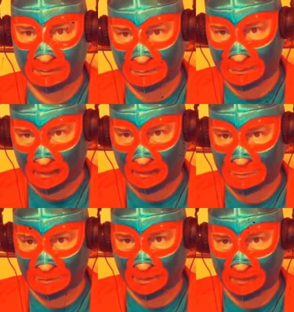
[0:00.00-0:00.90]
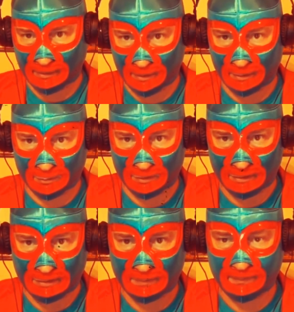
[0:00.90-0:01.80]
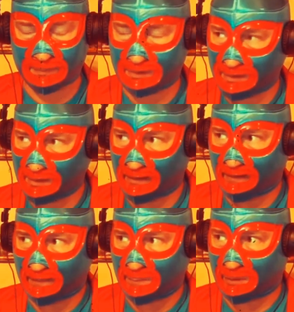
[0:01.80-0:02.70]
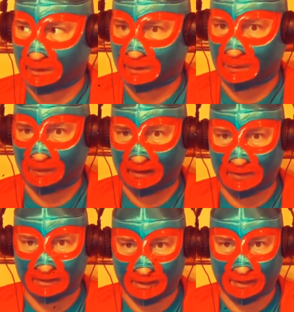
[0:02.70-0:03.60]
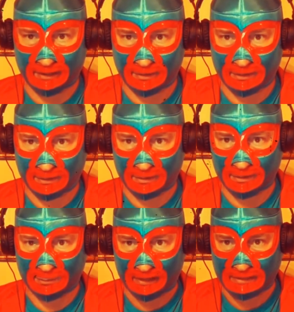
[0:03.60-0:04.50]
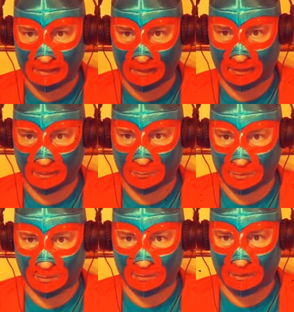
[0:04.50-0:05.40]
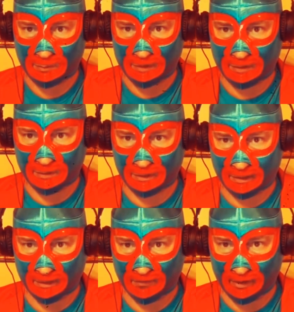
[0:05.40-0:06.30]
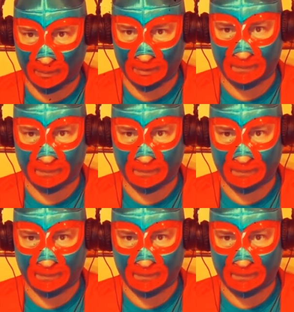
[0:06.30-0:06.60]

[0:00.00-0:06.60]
I should not be telling you this. But we have a thing in the wrestling world that we call the kayfabe.